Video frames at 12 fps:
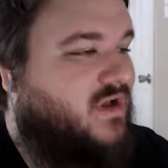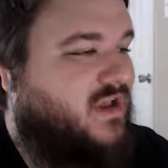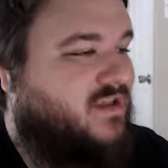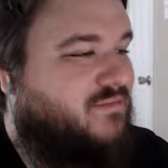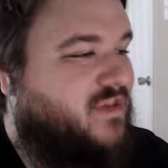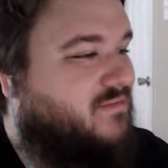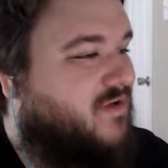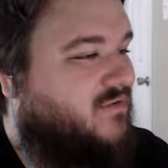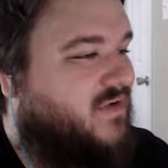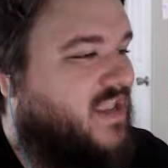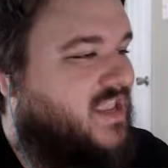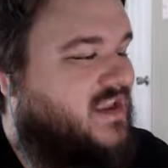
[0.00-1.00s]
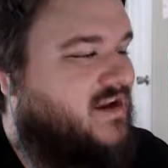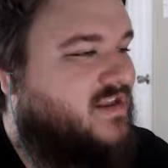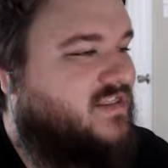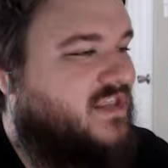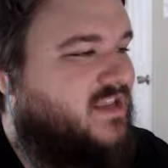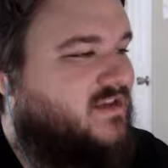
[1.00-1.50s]
I could be about right here, I
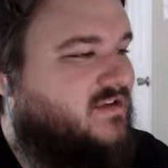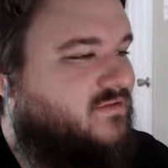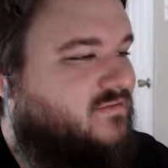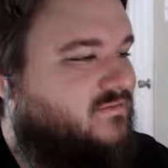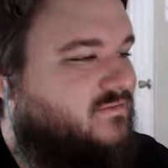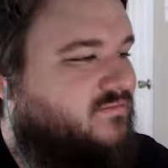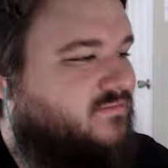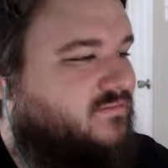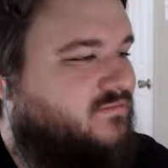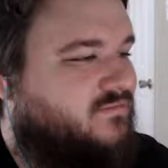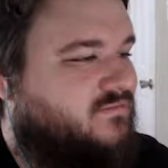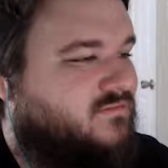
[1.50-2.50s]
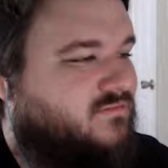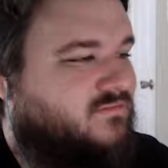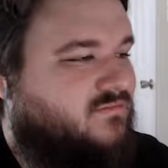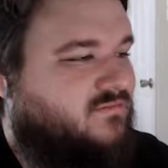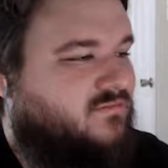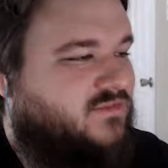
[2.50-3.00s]
think.
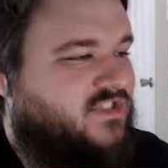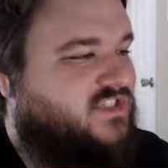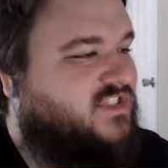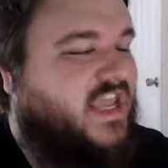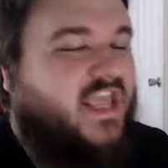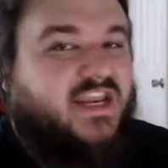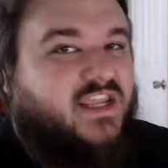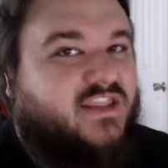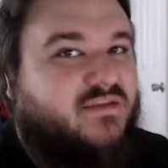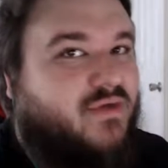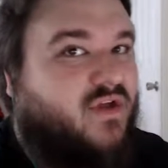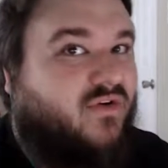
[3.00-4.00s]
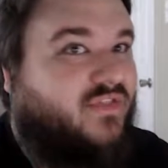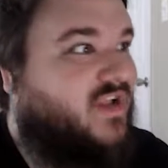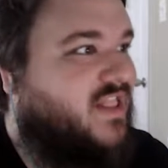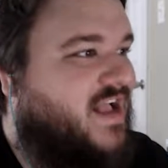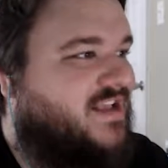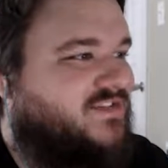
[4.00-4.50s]
Just standing in the middle of the
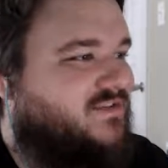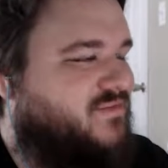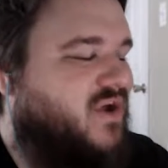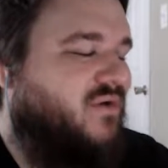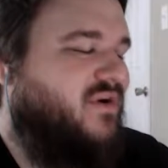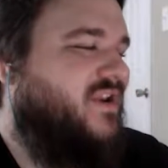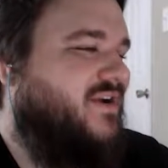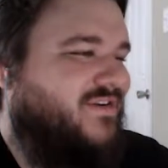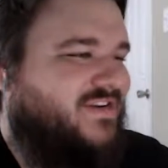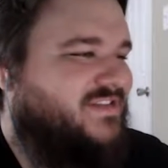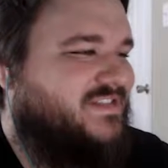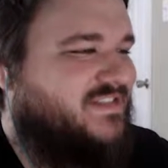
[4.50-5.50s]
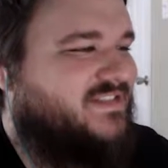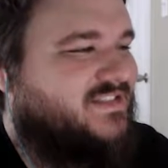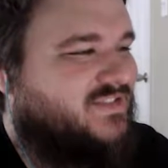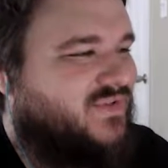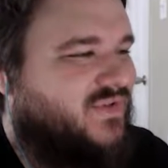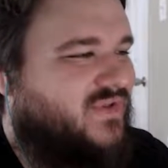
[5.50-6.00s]
classroom. No one notices.